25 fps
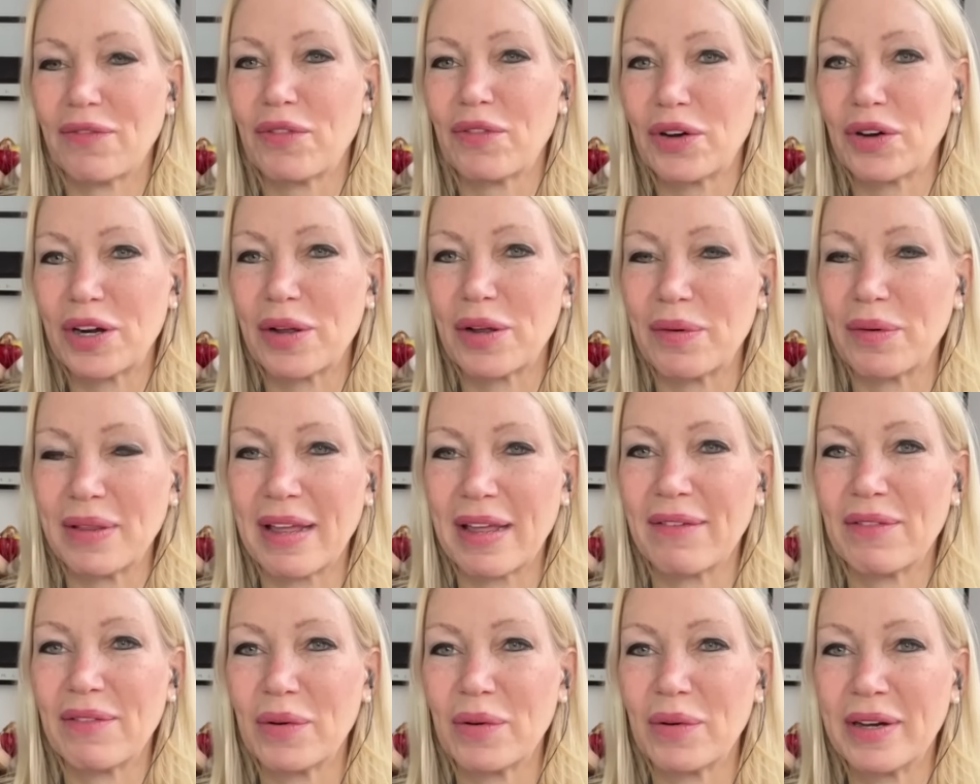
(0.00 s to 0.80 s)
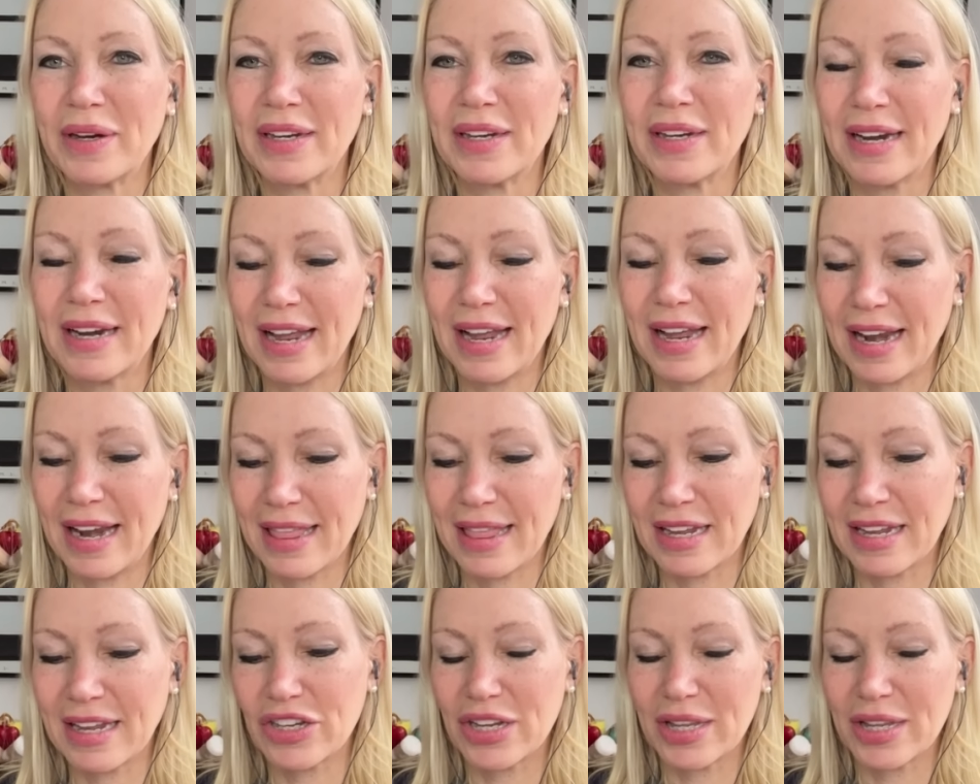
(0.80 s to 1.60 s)
flirting with everyone, and I
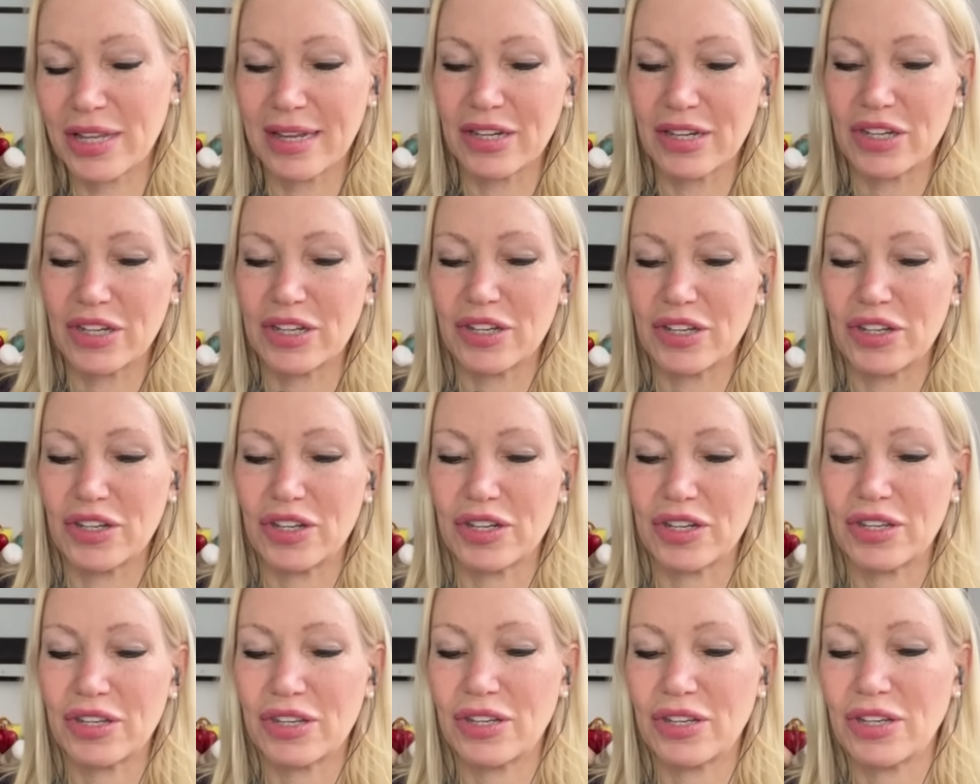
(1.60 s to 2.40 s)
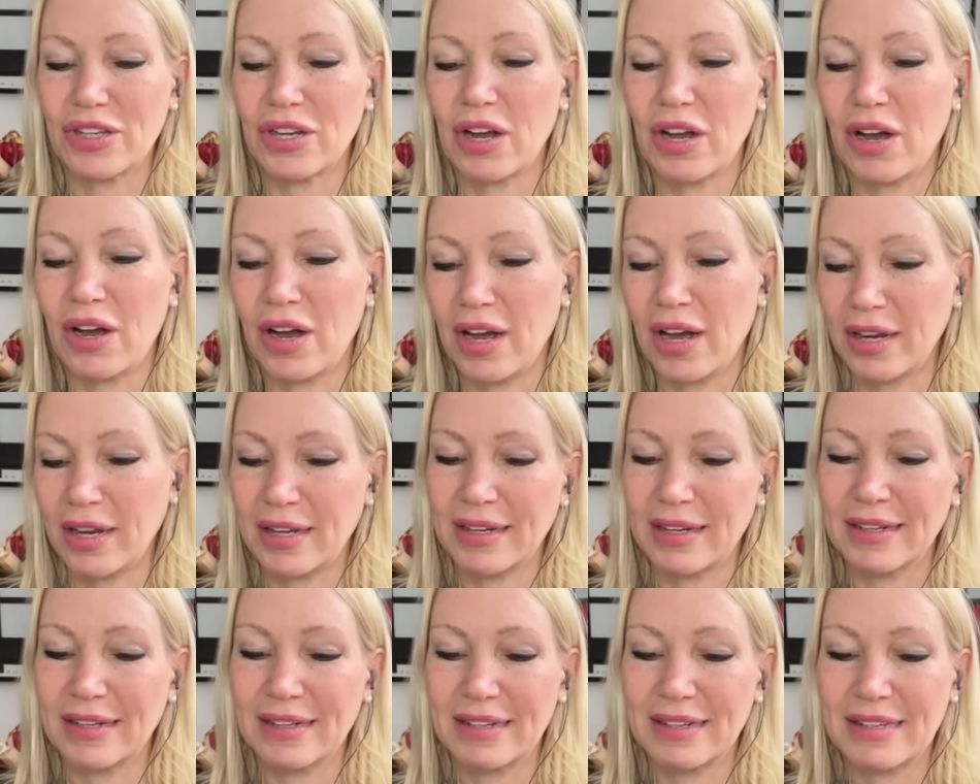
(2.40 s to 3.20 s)
think she thinks she's just
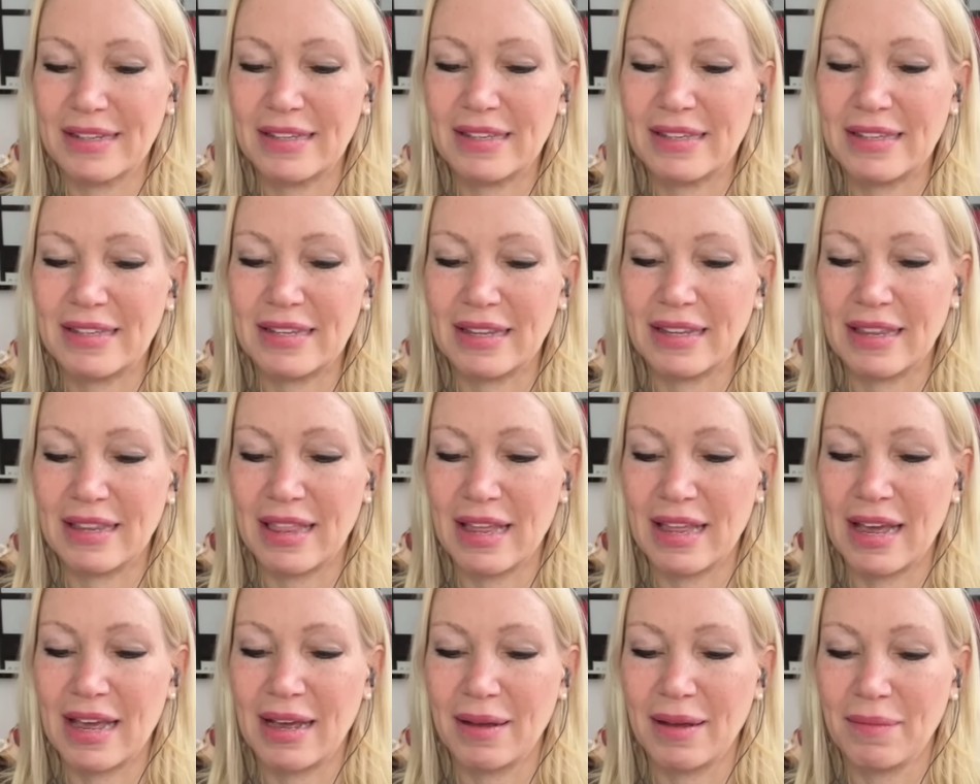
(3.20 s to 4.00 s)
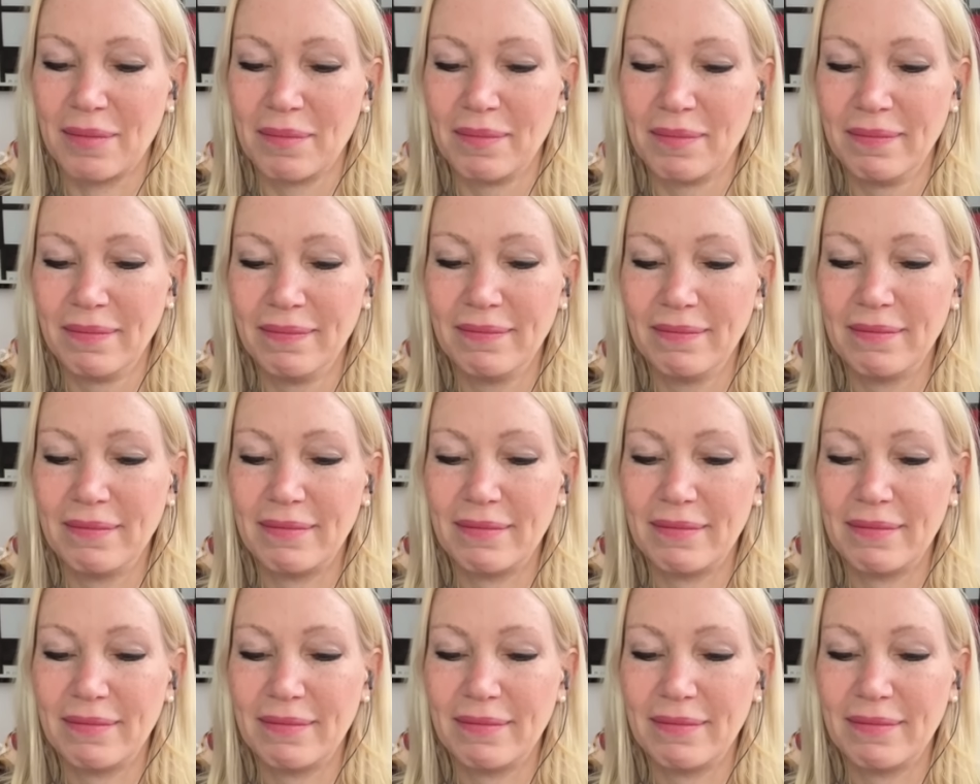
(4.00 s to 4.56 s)
talking to them.